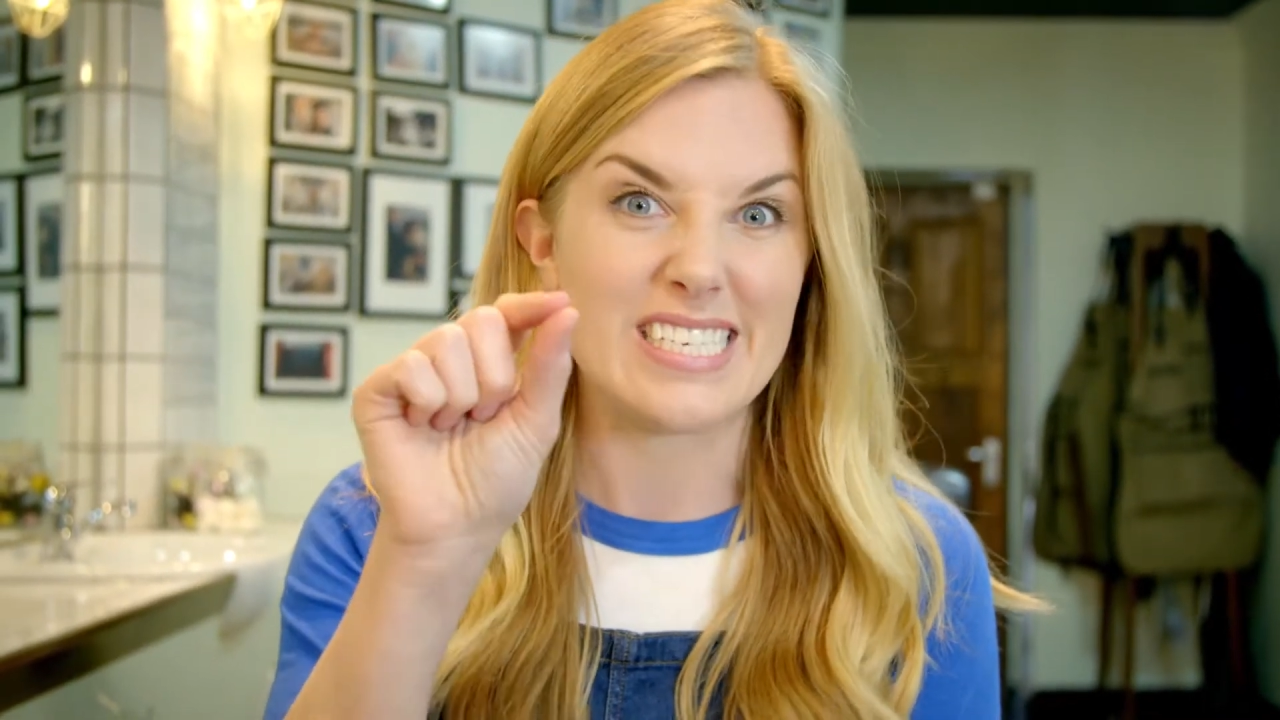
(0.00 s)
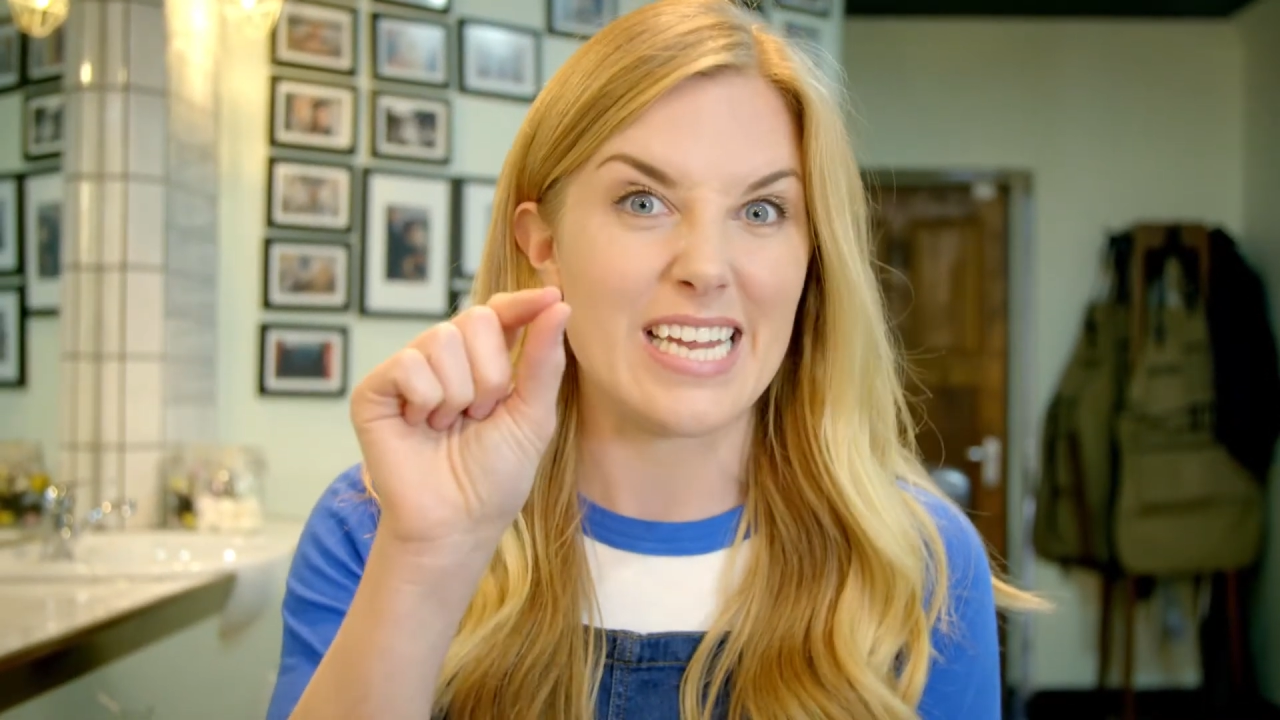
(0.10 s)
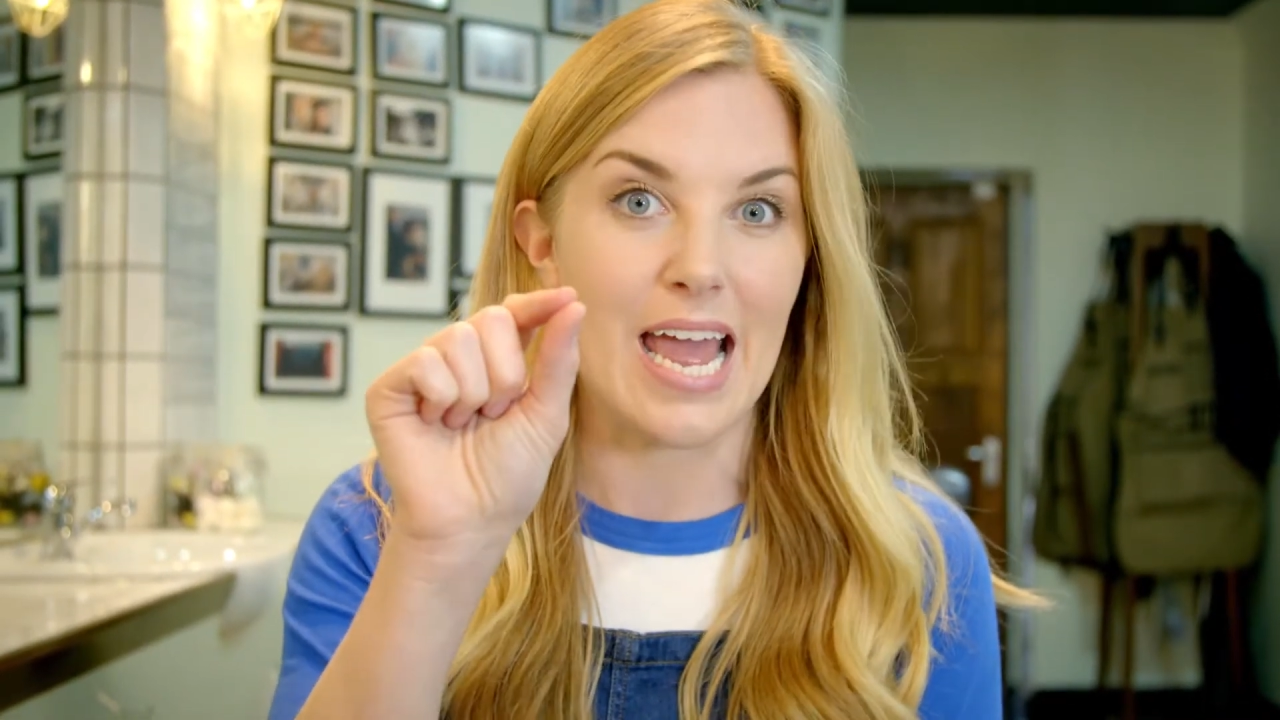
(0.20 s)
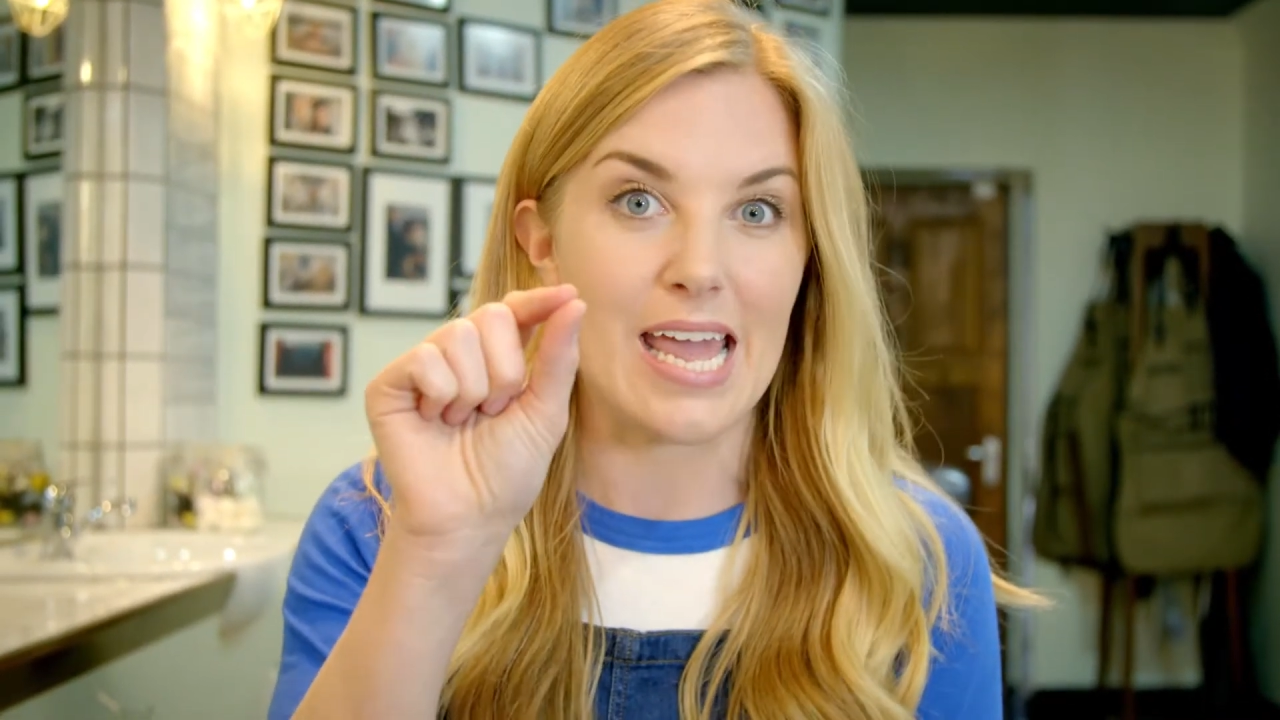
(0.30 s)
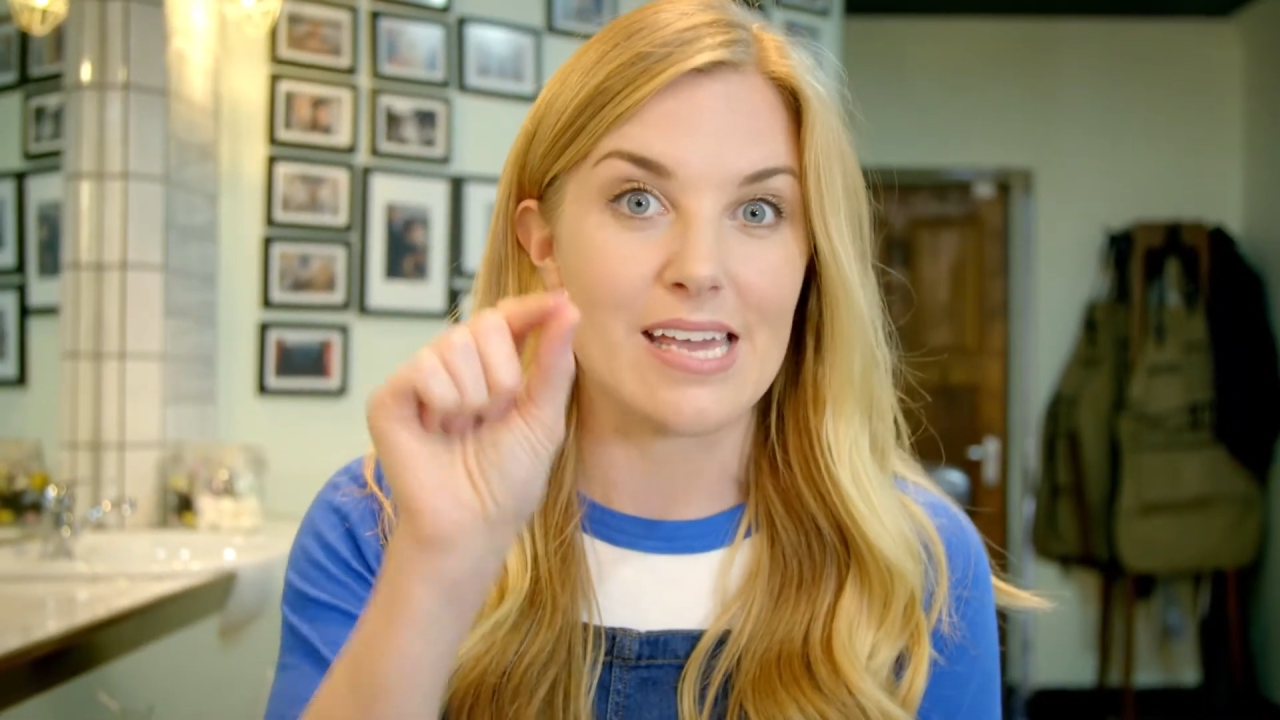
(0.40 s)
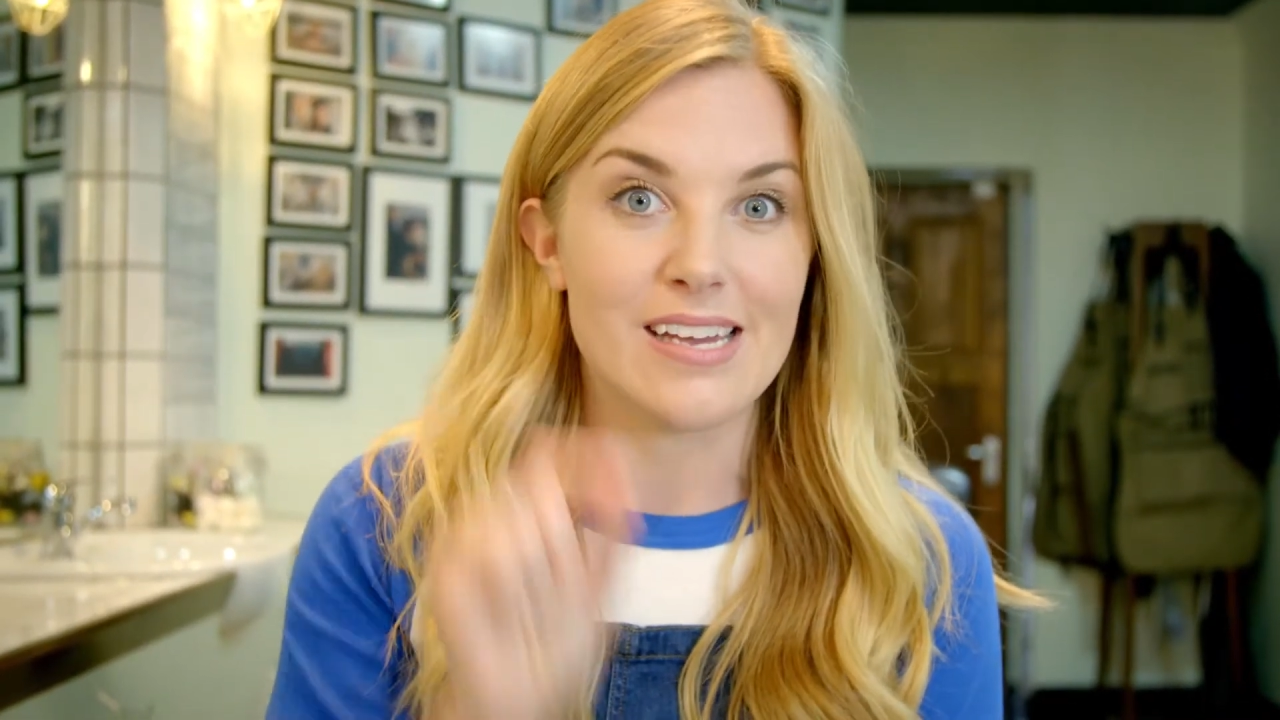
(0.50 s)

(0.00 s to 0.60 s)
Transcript: day.